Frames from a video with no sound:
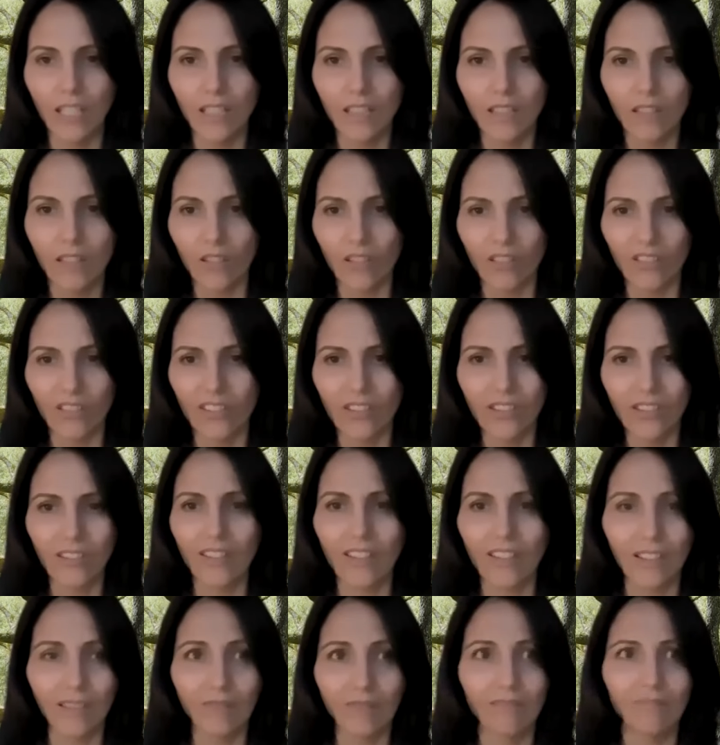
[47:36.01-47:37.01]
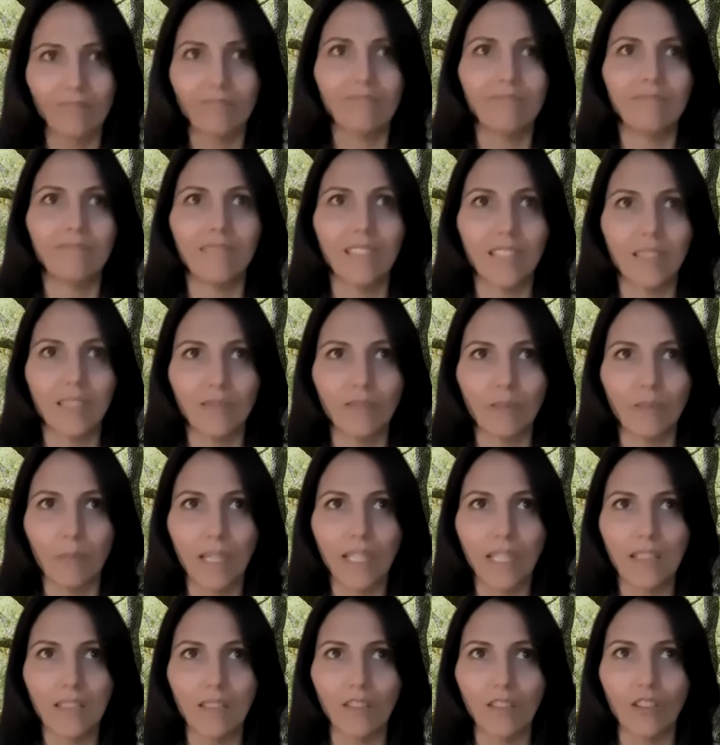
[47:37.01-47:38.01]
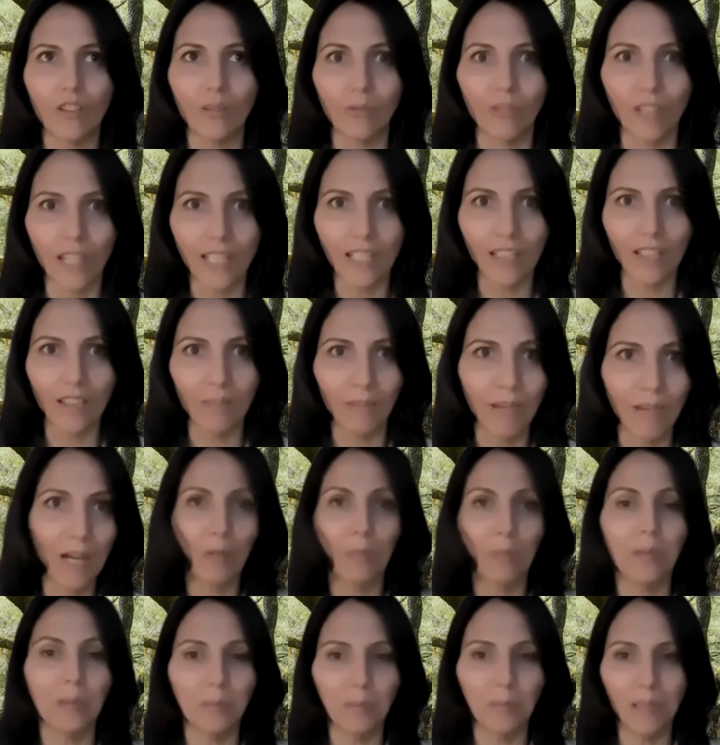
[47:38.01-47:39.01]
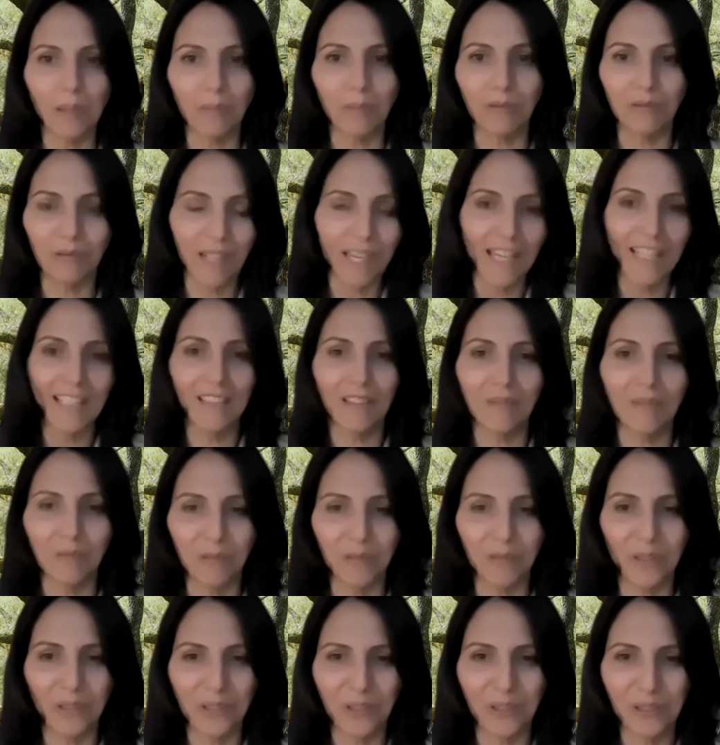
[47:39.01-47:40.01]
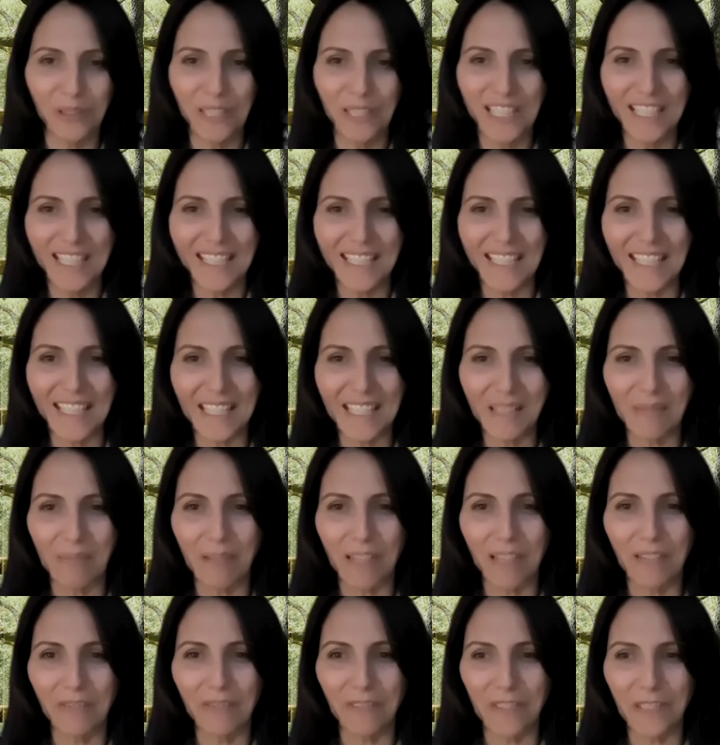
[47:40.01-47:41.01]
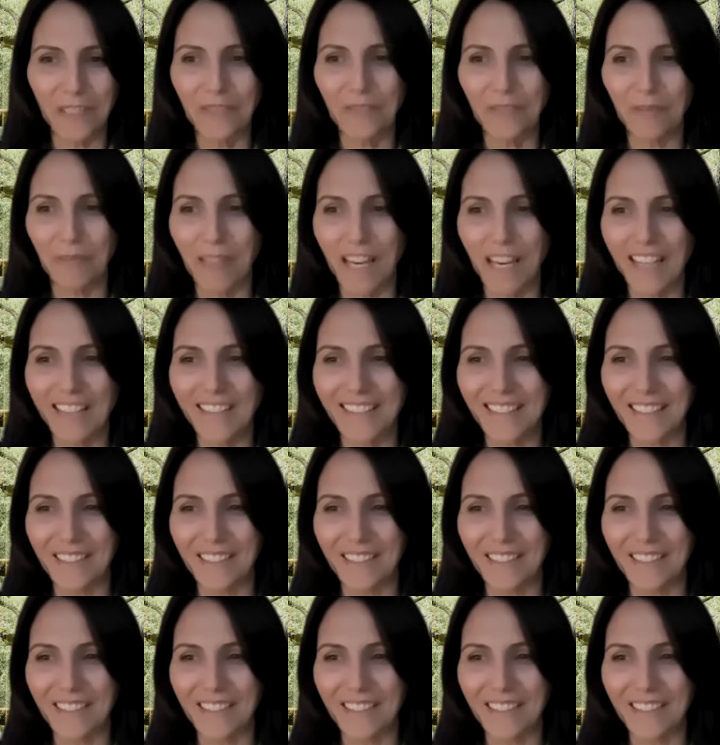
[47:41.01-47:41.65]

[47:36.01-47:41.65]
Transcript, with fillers: So it's just like, for me, it's a no-brainer. I'm helping people, and I'm also getting the benefits from that.